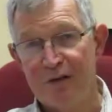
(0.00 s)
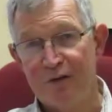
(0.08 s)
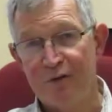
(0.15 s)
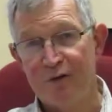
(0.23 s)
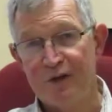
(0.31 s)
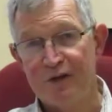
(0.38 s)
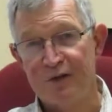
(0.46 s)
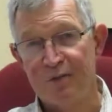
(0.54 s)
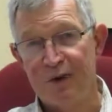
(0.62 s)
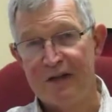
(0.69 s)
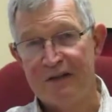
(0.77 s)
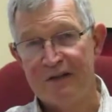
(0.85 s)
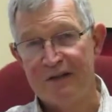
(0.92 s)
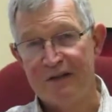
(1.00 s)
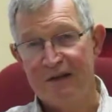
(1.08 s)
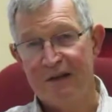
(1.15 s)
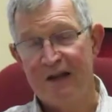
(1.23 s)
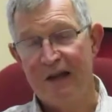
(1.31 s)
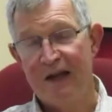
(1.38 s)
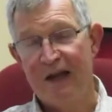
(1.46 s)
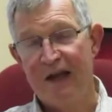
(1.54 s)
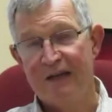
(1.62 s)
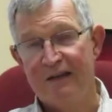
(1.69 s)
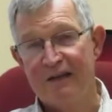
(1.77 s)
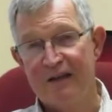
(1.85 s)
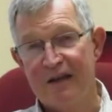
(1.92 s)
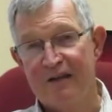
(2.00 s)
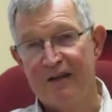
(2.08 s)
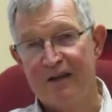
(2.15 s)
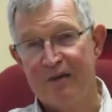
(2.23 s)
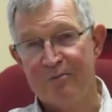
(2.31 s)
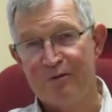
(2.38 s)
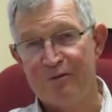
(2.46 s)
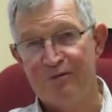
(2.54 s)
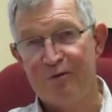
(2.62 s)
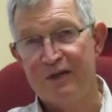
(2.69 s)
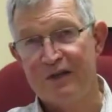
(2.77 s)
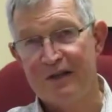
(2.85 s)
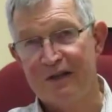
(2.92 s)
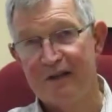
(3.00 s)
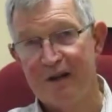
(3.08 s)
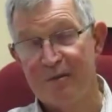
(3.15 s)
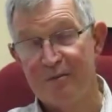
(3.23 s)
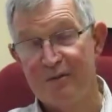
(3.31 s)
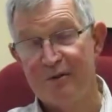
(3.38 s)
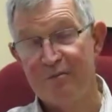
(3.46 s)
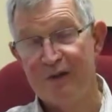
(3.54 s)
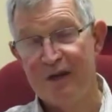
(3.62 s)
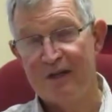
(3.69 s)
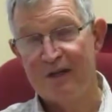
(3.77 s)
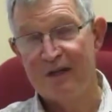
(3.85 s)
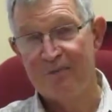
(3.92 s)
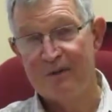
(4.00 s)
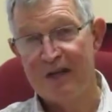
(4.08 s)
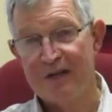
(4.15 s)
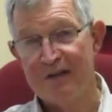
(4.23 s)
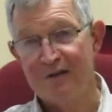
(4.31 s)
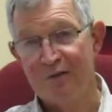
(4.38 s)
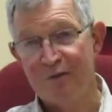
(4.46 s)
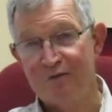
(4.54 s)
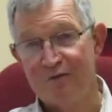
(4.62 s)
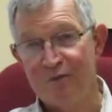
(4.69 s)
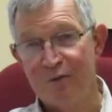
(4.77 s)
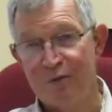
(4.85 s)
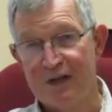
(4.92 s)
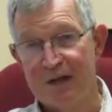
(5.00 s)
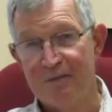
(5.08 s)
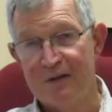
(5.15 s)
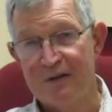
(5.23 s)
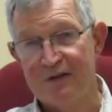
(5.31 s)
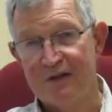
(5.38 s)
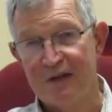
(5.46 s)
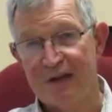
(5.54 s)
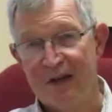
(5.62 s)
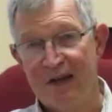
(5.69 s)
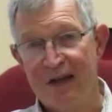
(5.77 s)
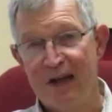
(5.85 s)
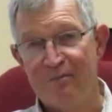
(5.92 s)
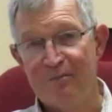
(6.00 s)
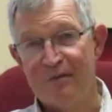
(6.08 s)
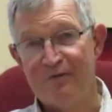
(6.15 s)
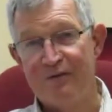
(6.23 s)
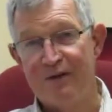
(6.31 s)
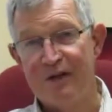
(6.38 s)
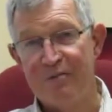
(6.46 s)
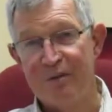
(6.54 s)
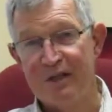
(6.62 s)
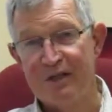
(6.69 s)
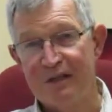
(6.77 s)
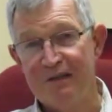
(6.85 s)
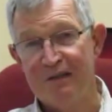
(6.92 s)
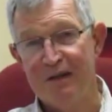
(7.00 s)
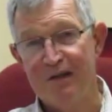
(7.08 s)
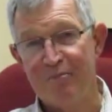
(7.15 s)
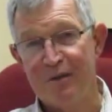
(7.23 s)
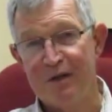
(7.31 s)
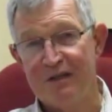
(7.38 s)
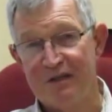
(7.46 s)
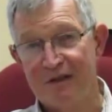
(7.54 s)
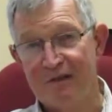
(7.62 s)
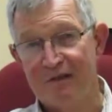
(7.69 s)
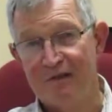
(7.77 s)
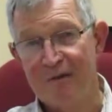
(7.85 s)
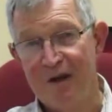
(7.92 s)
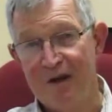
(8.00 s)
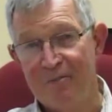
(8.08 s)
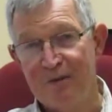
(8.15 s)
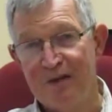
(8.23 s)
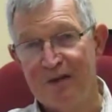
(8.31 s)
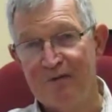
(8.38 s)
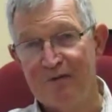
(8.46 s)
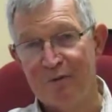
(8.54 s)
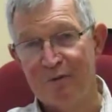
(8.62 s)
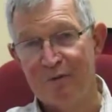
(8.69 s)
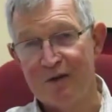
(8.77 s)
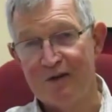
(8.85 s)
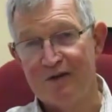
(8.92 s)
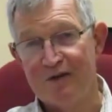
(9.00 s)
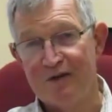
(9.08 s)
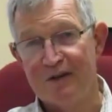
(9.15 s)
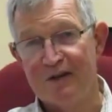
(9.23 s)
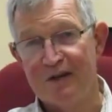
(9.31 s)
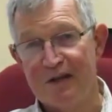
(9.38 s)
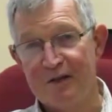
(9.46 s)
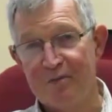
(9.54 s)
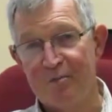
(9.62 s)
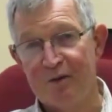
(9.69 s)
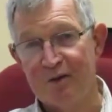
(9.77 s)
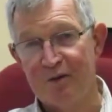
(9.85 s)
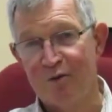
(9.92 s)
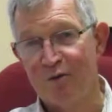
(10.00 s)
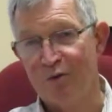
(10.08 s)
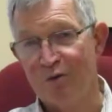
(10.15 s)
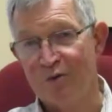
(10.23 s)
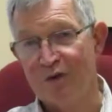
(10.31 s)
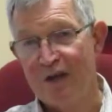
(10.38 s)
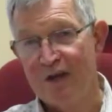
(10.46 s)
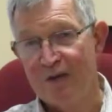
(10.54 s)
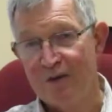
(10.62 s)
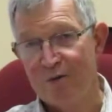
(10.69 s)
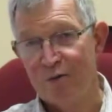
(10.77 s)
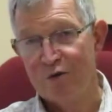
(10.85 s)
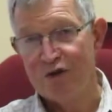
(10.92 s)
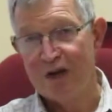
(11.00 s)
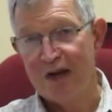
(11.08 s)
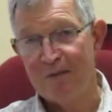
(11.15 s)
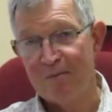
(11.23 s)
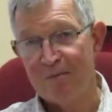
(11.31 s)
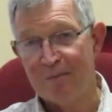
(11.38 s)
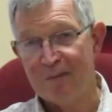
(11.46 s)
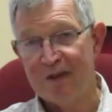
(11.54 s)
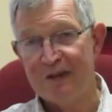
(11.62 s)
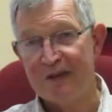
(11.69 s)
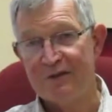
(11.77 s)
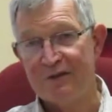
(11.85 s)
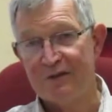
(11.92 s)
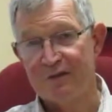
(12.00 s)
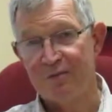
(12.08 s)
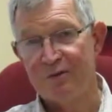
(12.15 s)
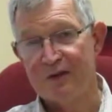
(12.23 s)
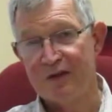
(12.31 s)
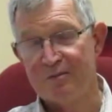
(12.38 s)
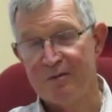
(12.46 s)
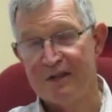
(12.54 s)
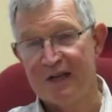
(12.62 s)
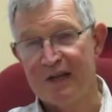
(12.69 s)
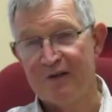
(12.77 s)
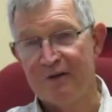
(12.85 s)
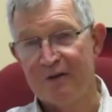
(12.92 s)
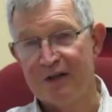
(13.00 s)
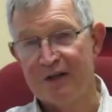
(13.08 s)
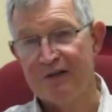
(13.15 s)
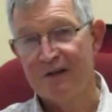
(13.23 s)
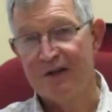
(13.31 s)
according to weight, and I think up to 40 kilograms you'd be ending up taking sort of 4 tablets. It's very bitter and best to be given with condensed milk or jam, and that's also to be taken on